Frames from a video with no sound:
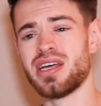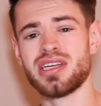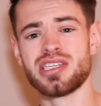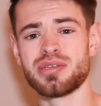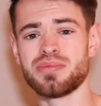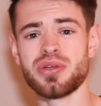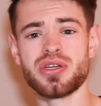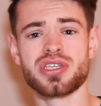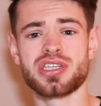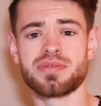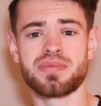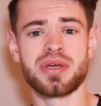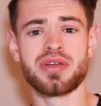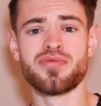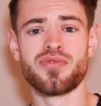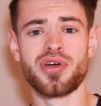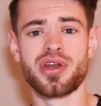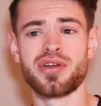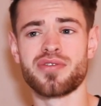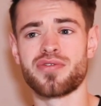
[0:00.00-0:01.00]
to be honest, I've been
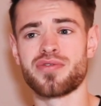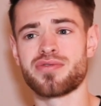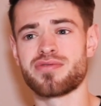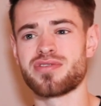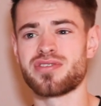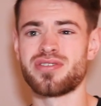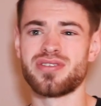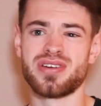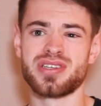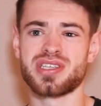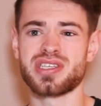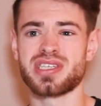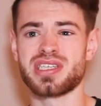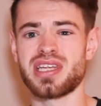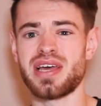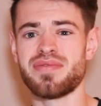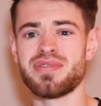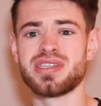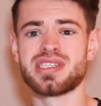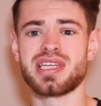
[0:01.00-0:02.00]
running for
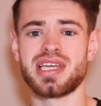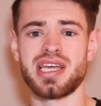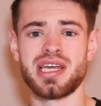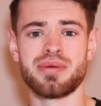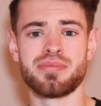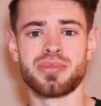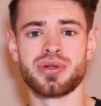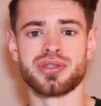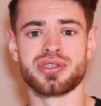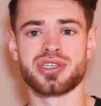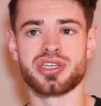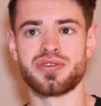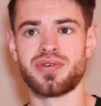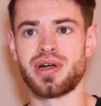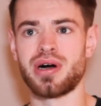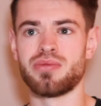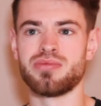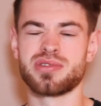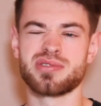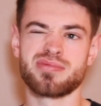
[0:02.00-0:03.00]
7 to 8 months,
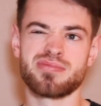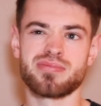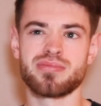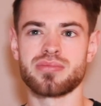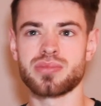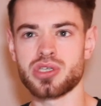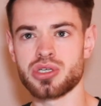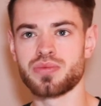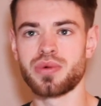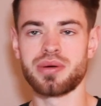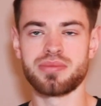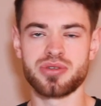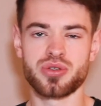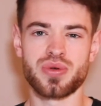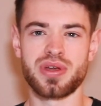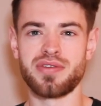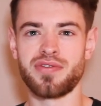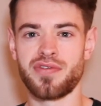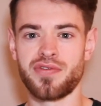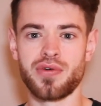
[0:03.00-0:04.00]
around somewhere
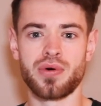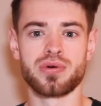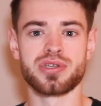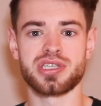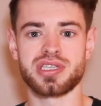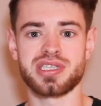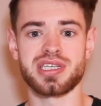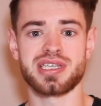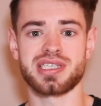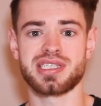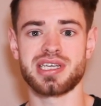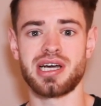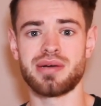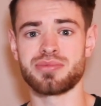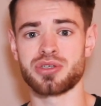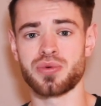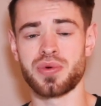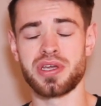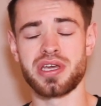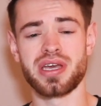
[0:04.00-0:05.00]
between 4 to 6
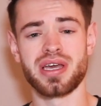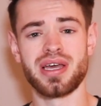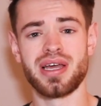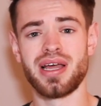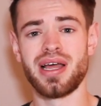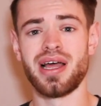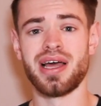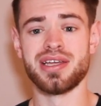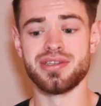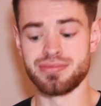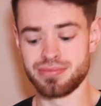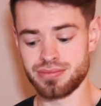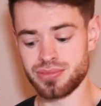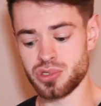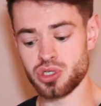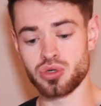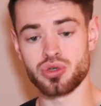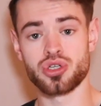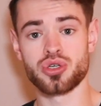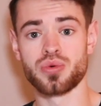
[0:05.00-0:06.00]
times a week, and
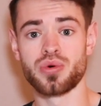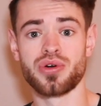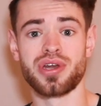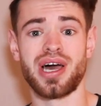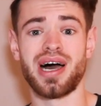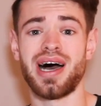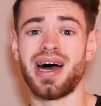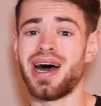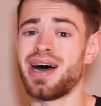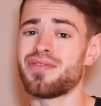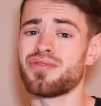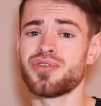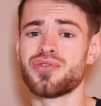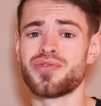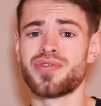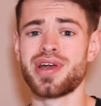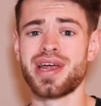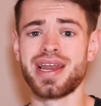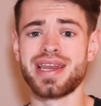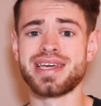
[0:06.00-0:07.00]
touch wood, I haven't
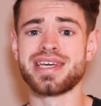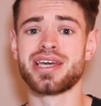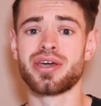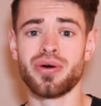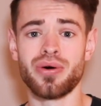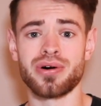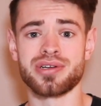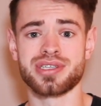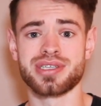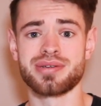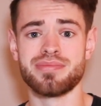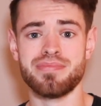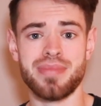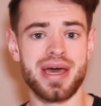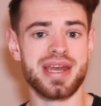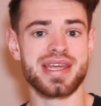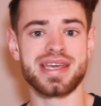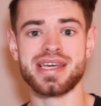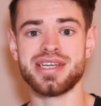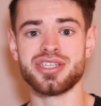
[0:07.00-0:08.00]
really got
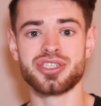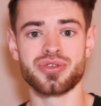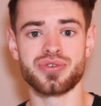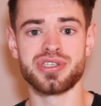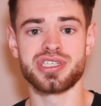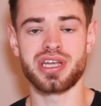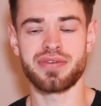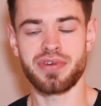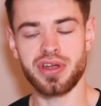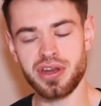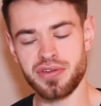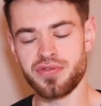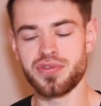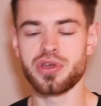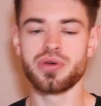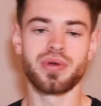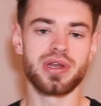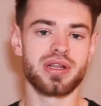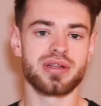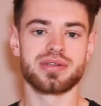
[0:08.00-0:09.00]
many injuries. I've had a
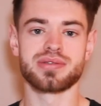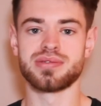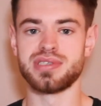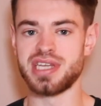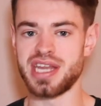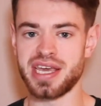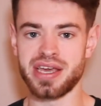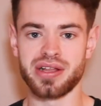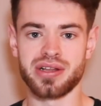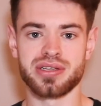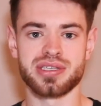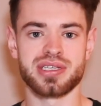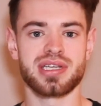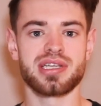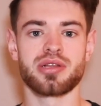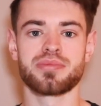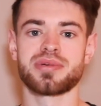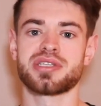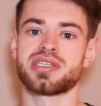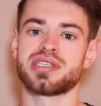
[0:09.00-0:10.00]
few little niggles,
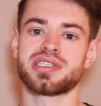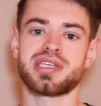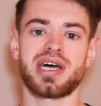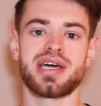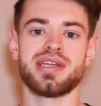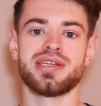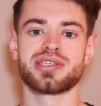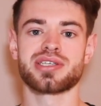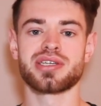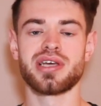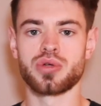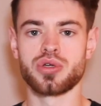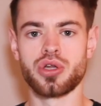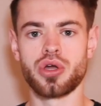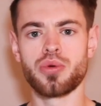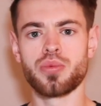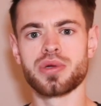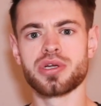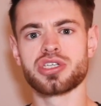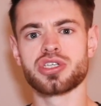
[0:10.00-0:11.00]
little bits of tightness, but
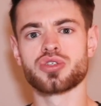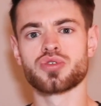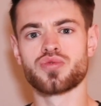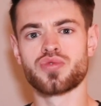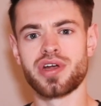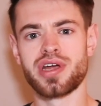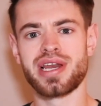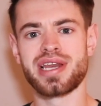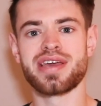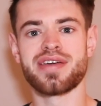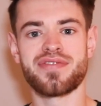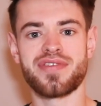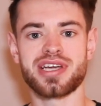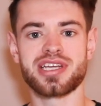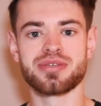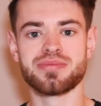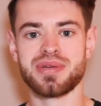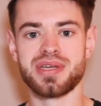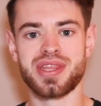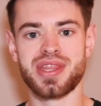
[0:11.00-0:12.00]
none which has really
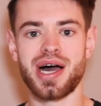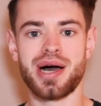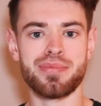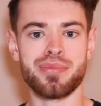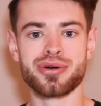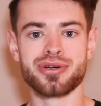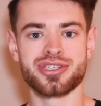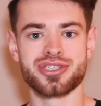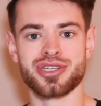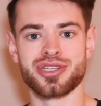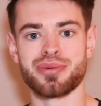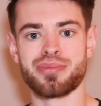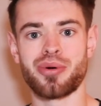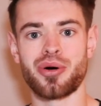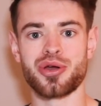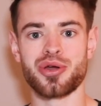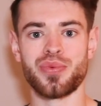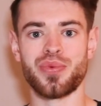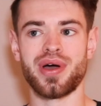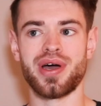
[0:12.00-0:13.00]
affected me that much to the
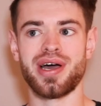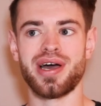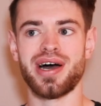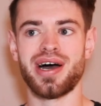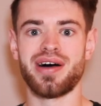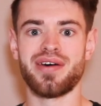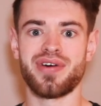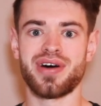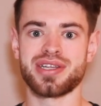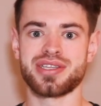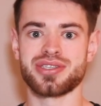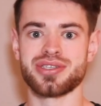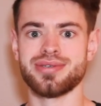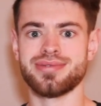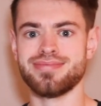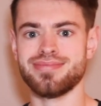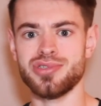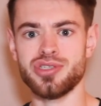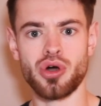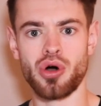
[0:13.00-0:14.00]
point where I've had
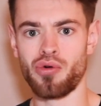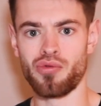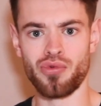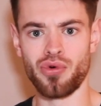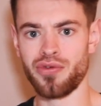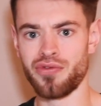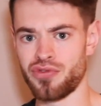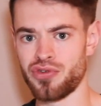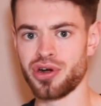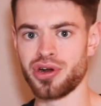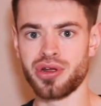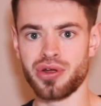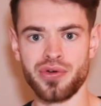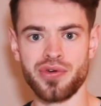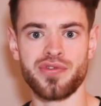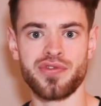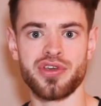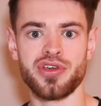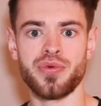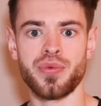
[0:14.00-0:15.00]
to not run for a good
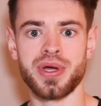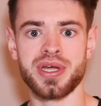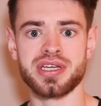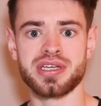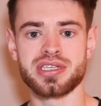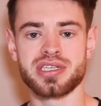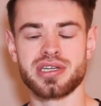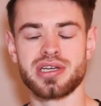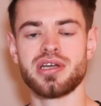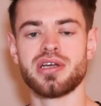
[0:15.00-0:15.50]
few weeks.